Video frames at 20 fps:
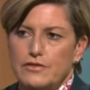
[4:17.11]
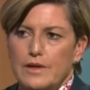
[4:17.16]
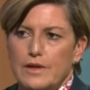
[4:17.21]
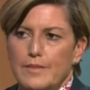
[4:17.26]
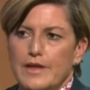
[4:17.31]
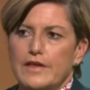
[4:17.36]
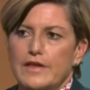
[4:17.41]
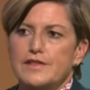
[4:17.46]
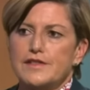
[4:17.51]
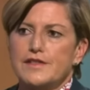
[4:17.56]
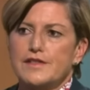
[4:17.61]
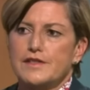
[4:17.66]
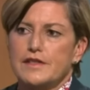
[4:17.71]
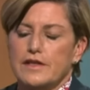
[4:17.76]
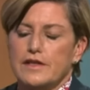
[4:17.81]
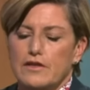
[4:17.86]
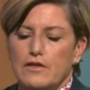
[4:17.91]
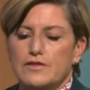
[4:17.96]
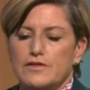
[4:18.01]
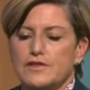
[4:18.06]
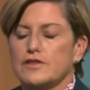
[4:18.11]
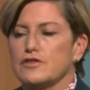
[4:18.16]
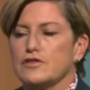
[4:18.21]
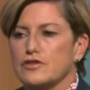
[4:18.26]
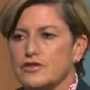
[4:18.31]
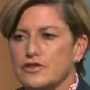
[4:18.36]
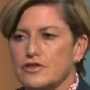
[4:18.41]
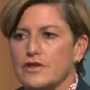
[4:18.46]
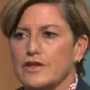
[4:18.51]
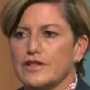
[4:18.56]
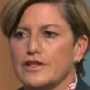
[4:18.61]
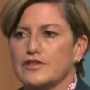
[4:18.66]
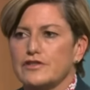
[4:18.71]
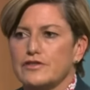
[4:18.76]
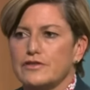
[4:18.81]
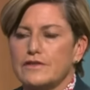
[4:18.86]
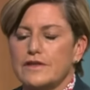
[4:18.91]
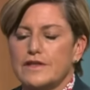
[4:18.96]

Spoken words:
I mean, this isn't a constitutional issue.